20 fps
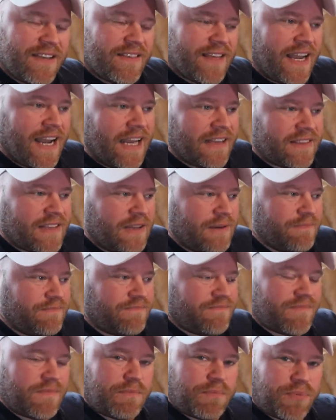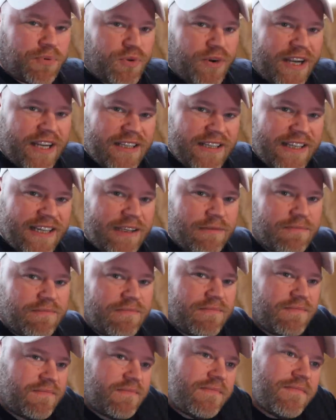They got the prickly
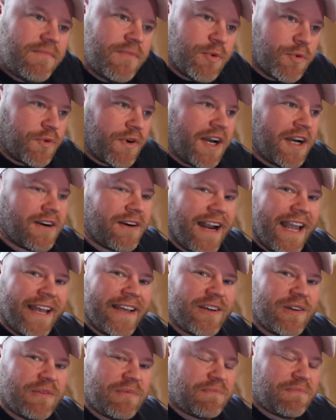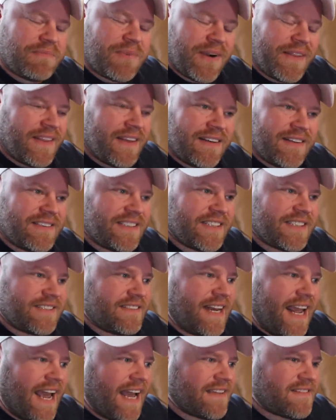rear end. They're
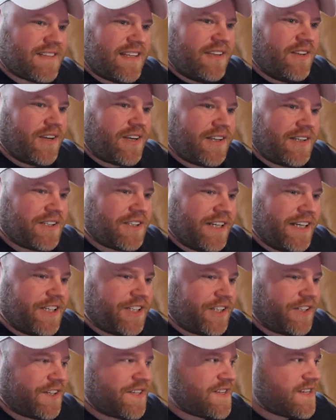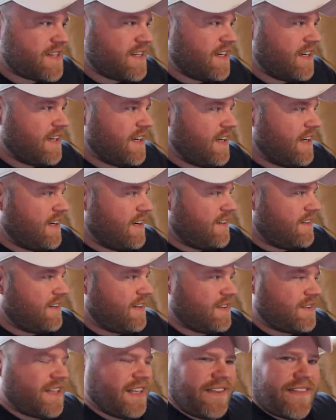just nasty looking creatures.
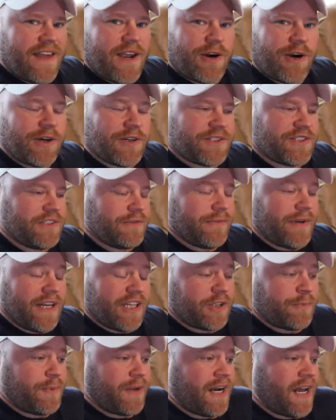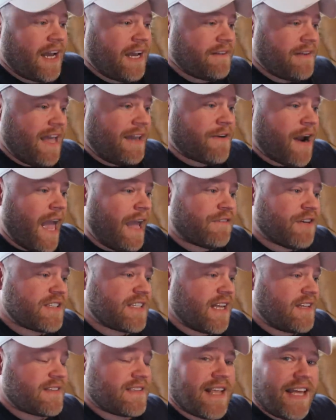I don't think they hurt too much, but ever
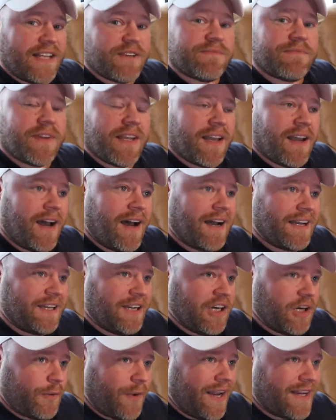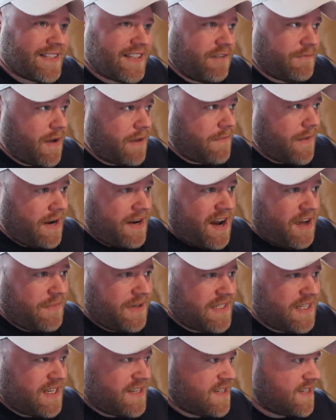since then, earwigs have been my
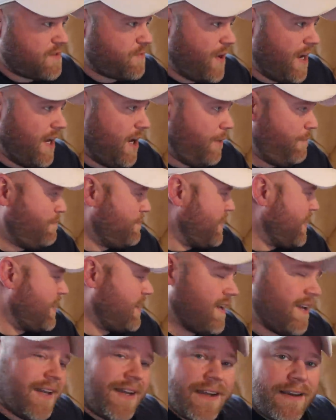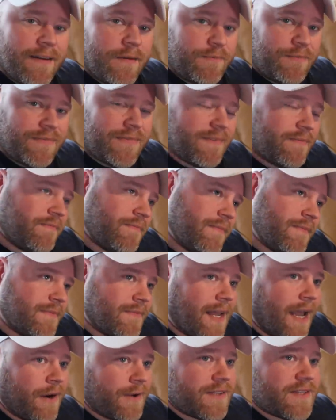nemesis. Well,
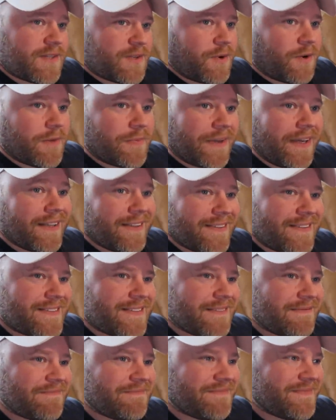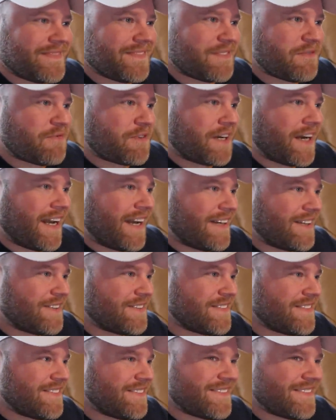now it's scorpions for now.